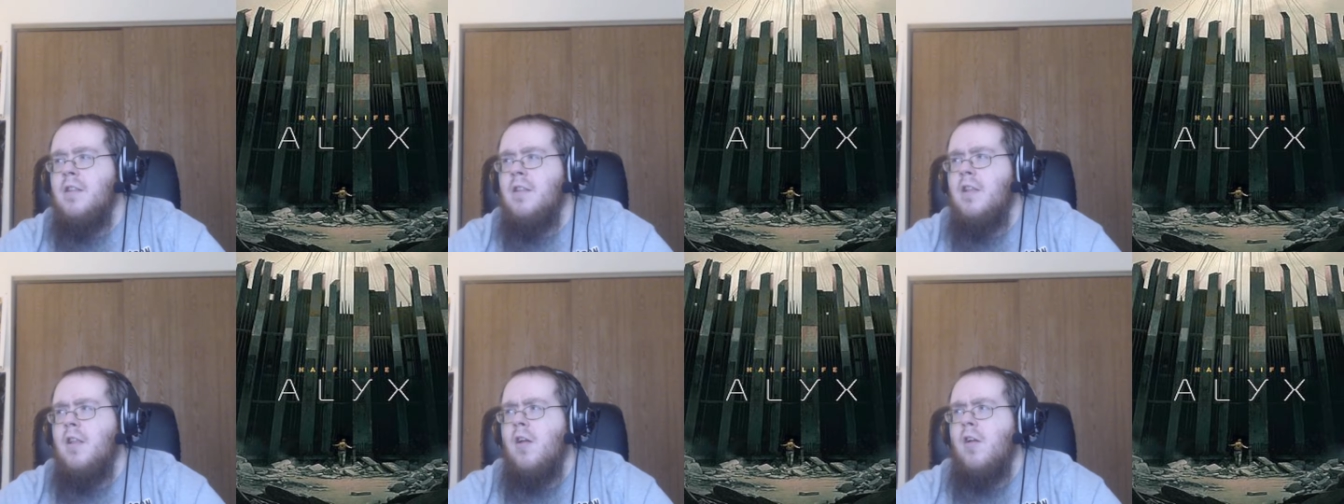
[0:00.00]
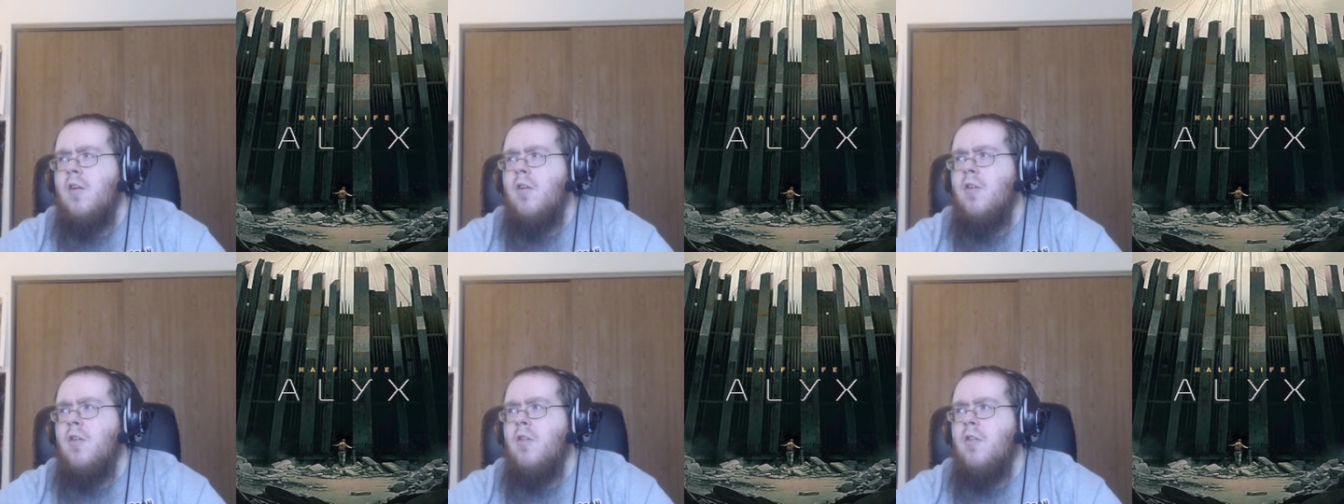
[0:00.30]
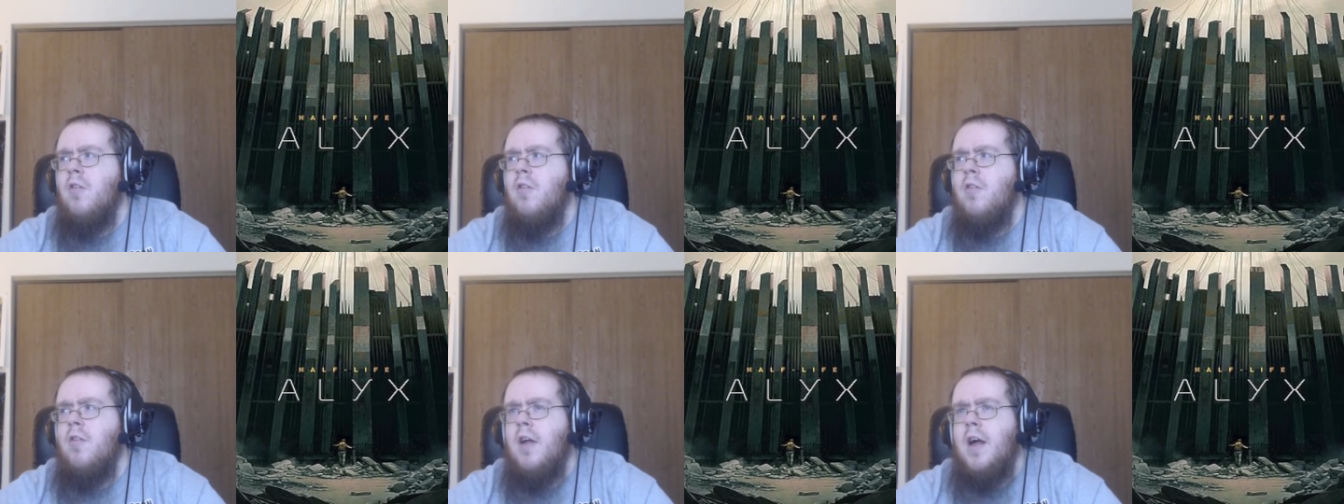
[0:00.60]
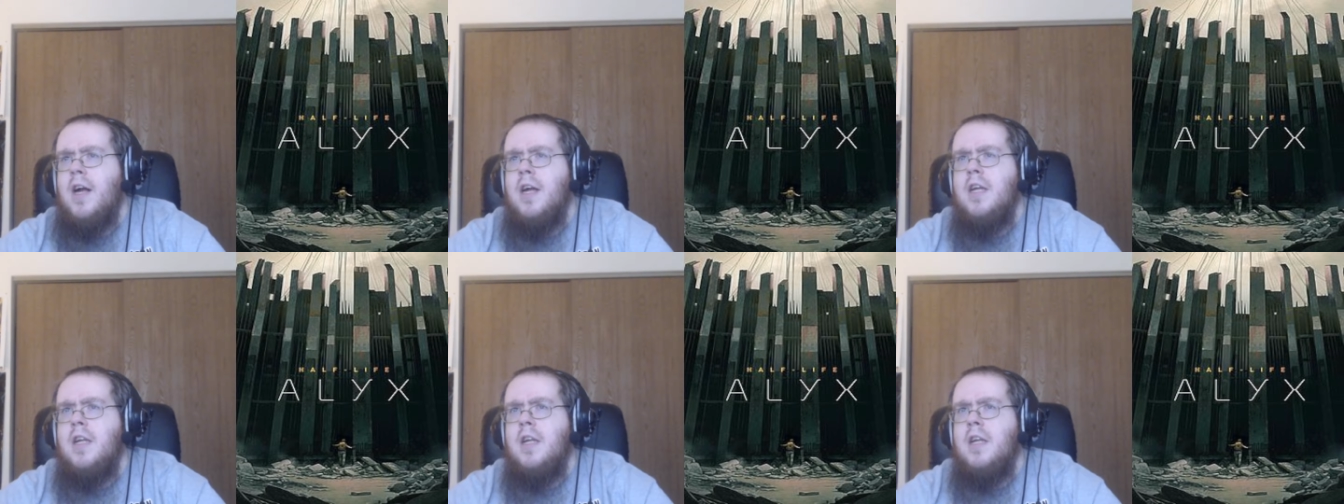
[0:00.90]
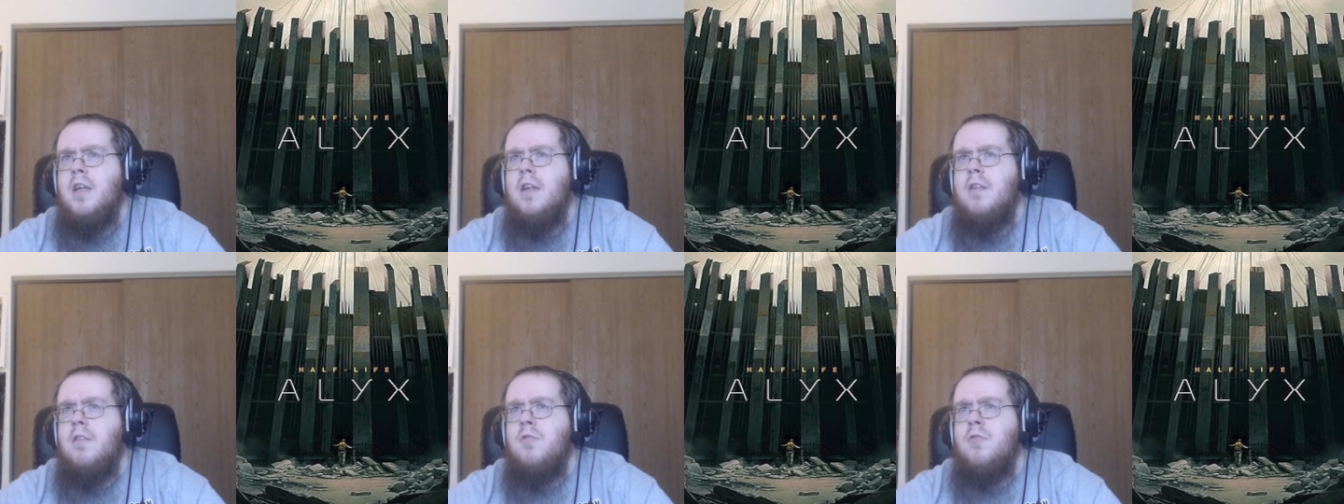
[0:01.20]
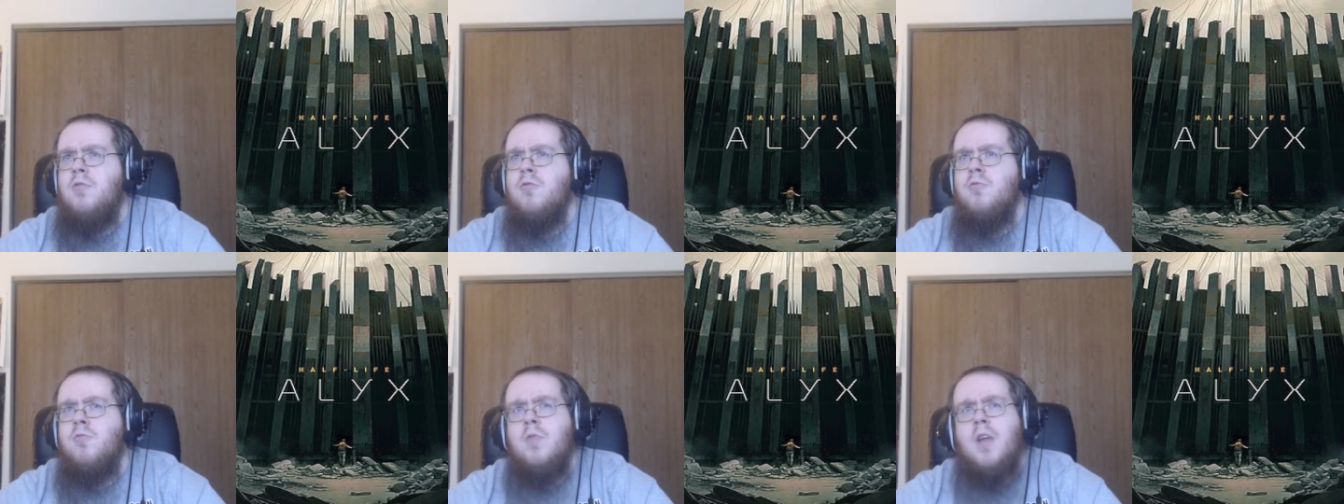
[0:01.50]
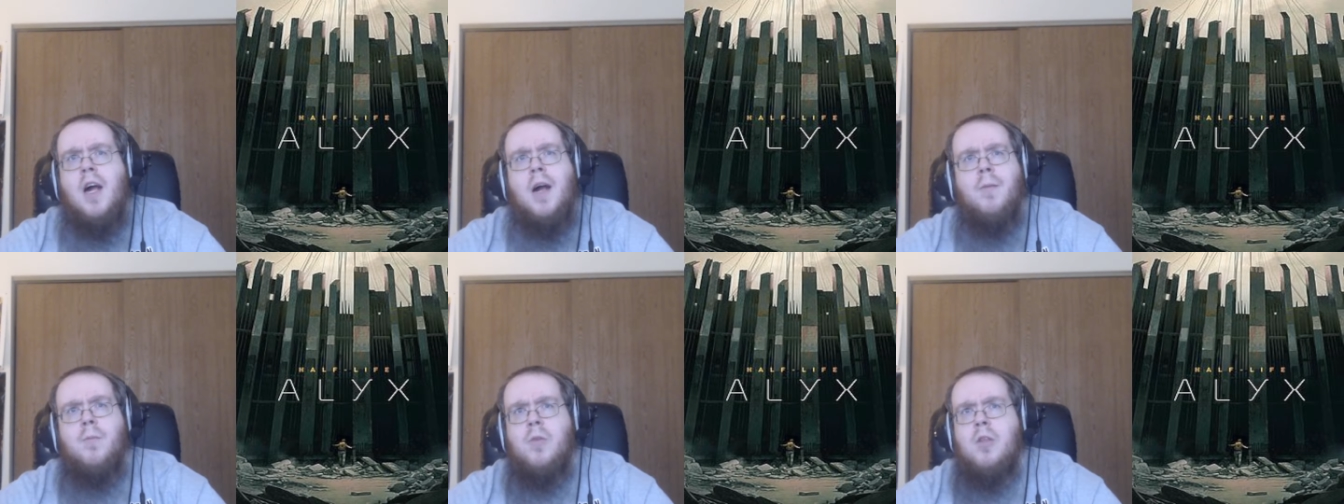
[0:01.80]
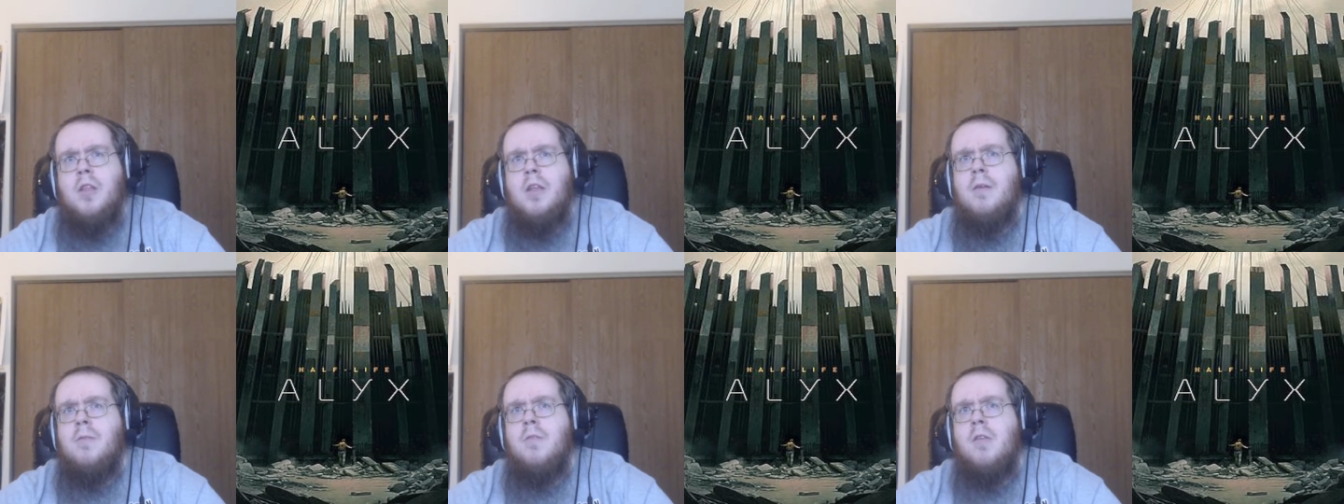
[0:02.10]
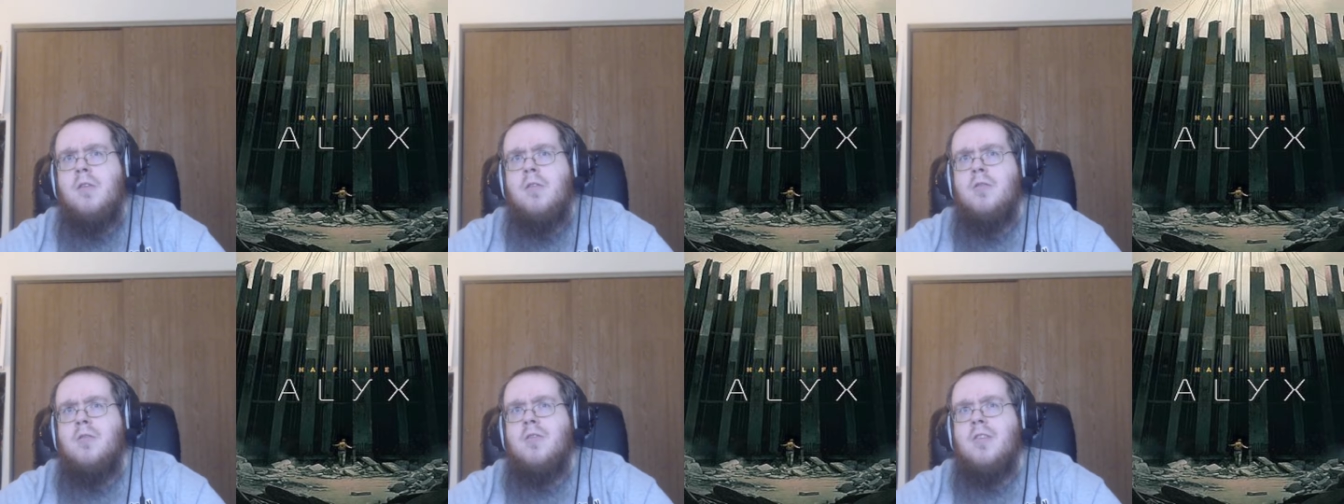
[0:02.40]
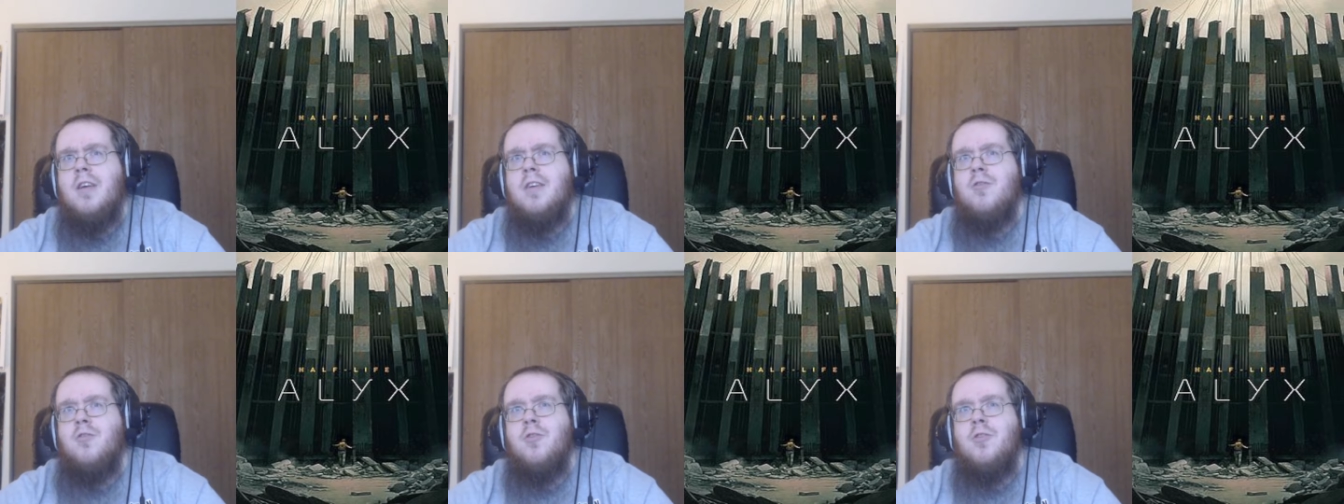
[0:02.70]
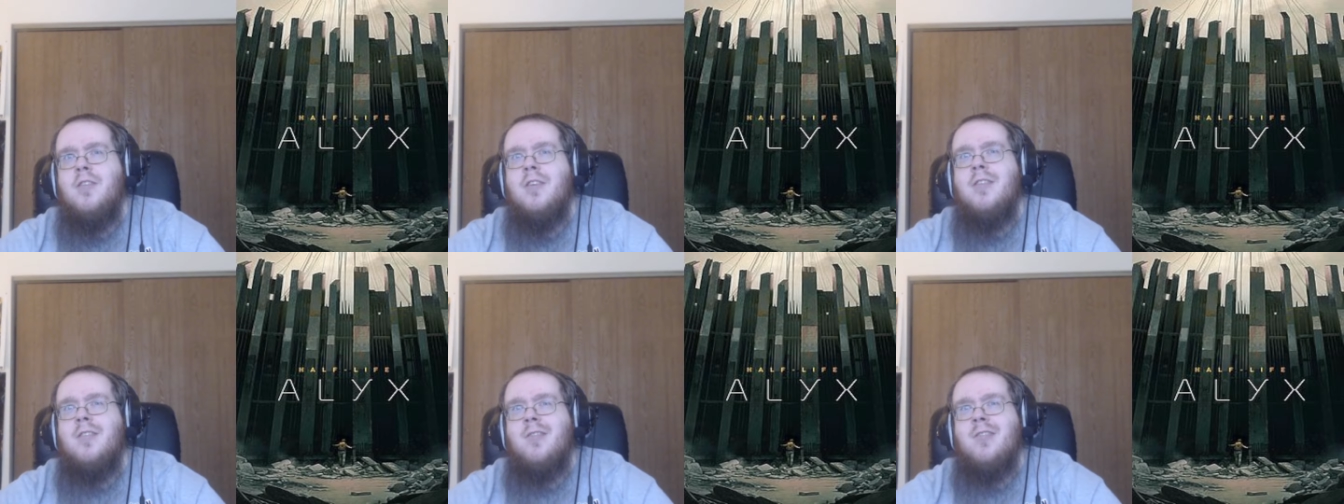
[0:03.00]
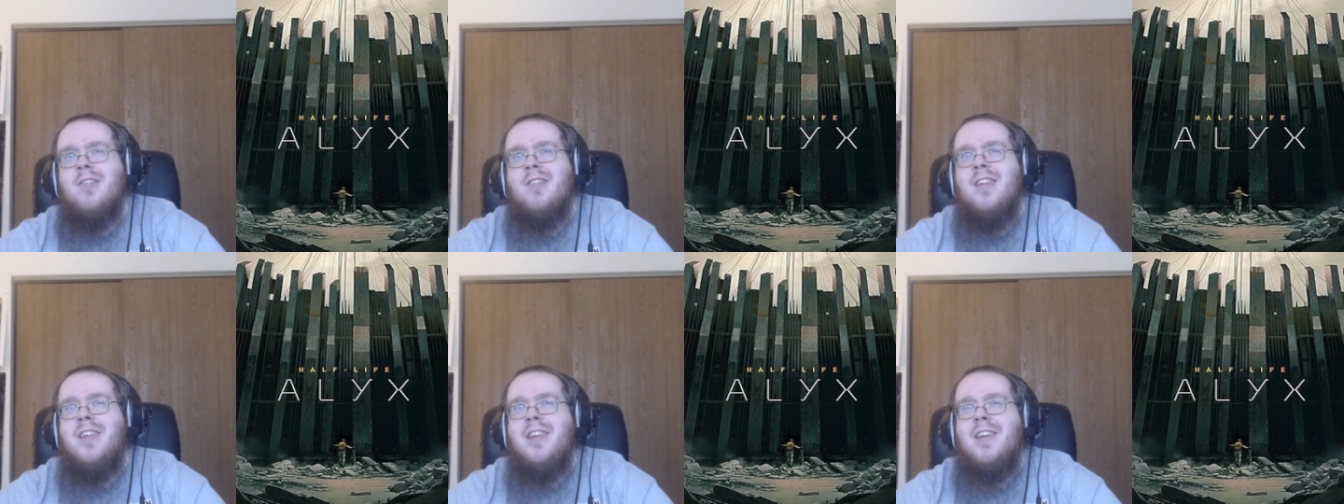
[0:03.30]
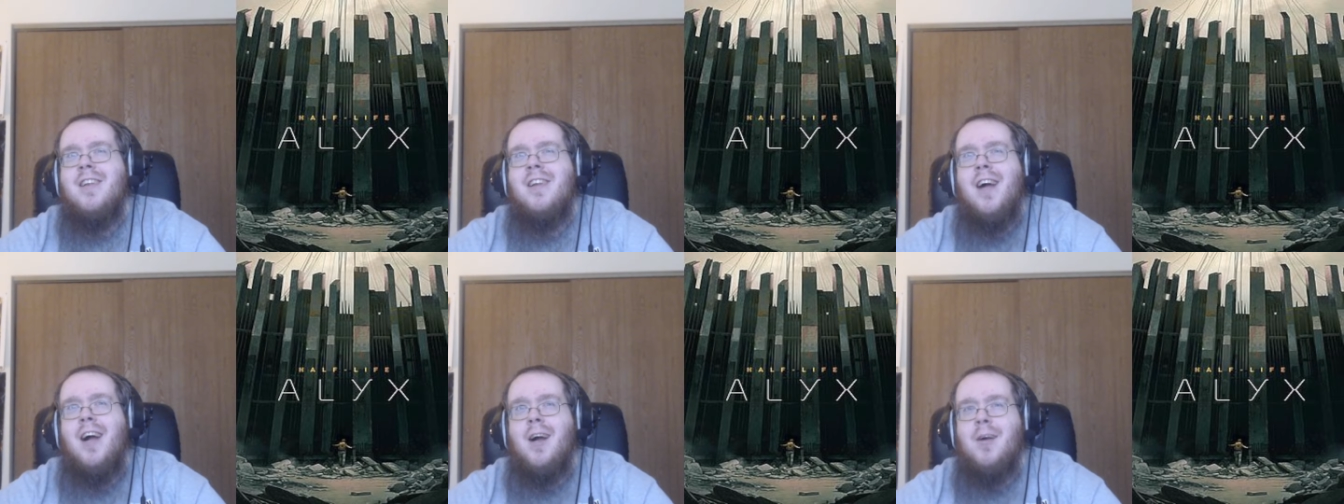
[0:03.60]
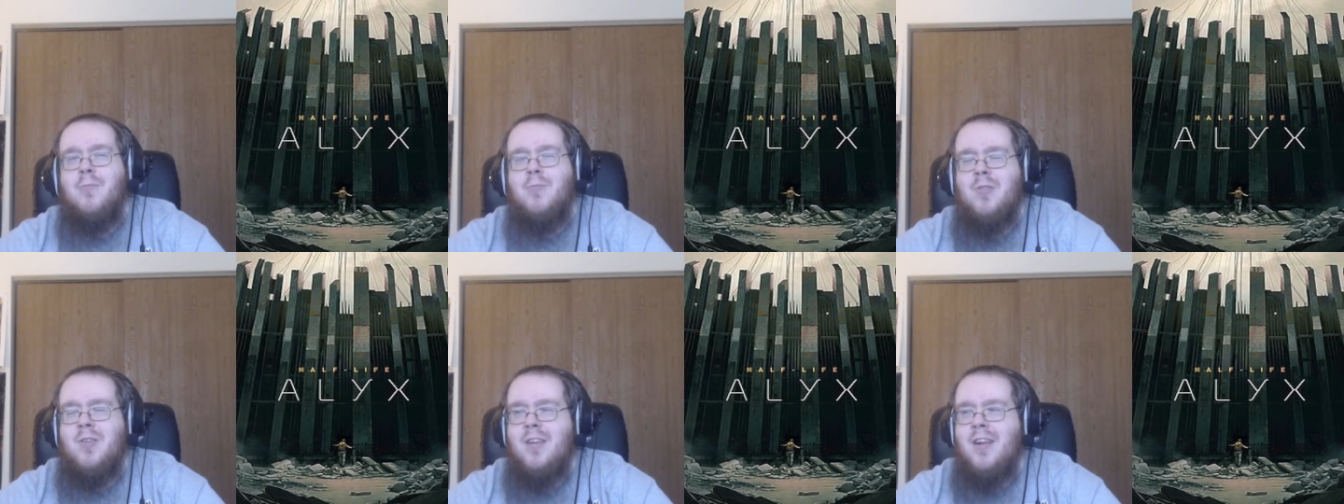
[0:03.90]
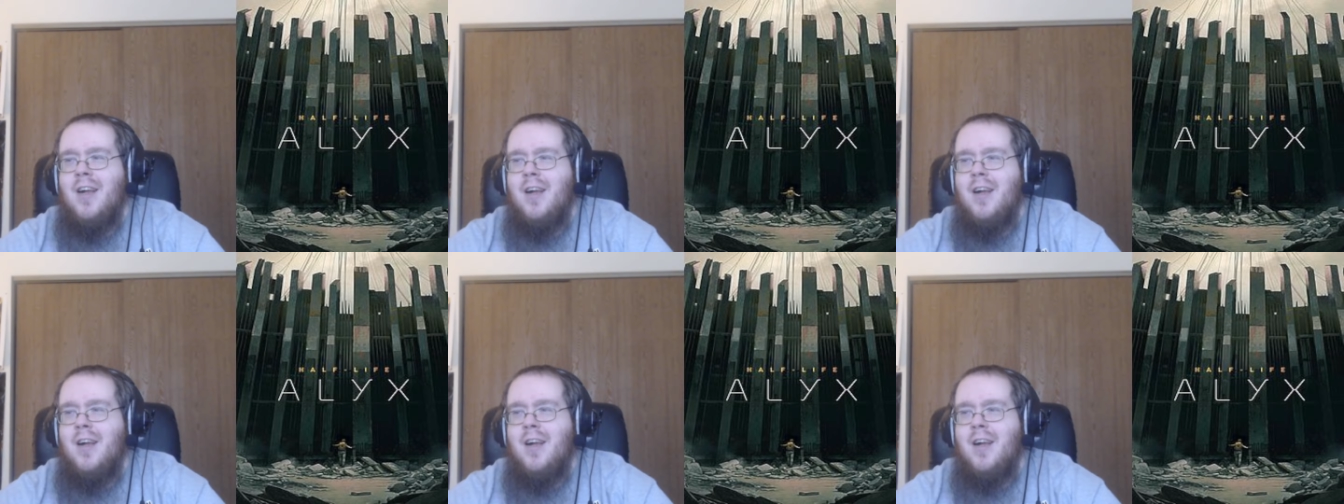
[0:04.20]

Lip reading: I do not believe there's actually a seated option.